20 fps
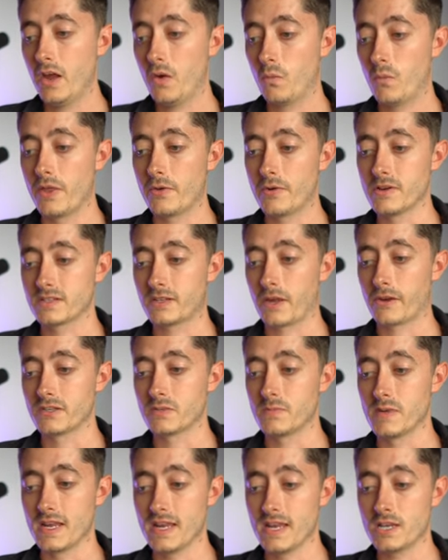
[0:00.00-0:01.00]
whether it's going
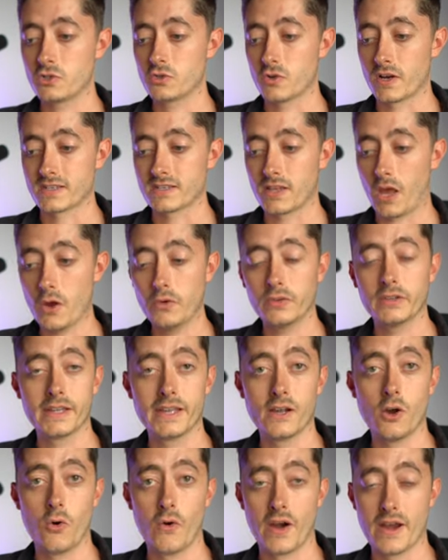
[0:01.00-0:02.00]
to be interest
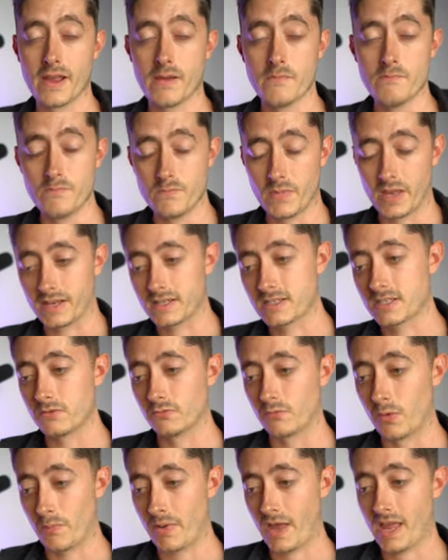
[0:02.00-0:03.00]
only or a mixed
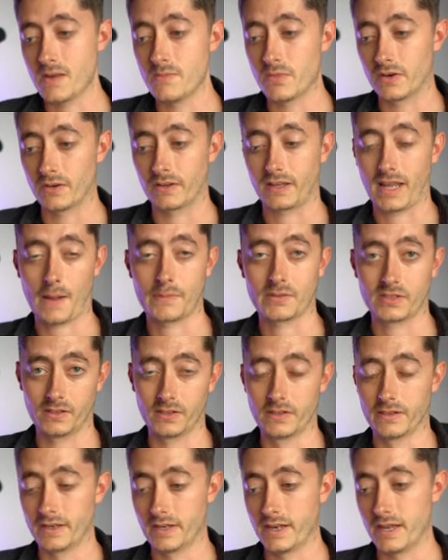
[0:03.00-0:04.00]
repayment and
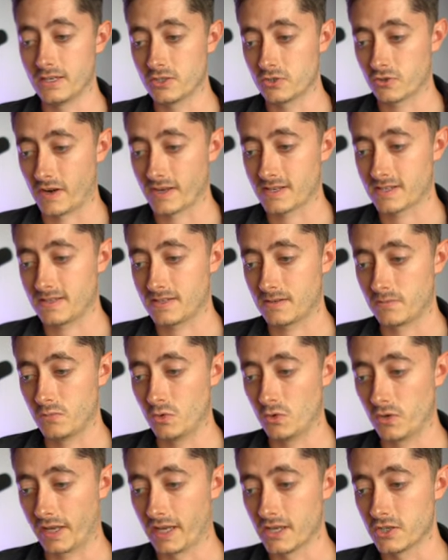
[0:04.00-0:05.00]
capital and interest
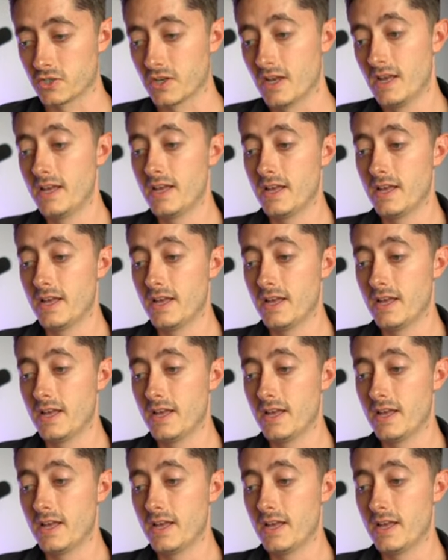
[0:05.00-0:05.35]
mortgage.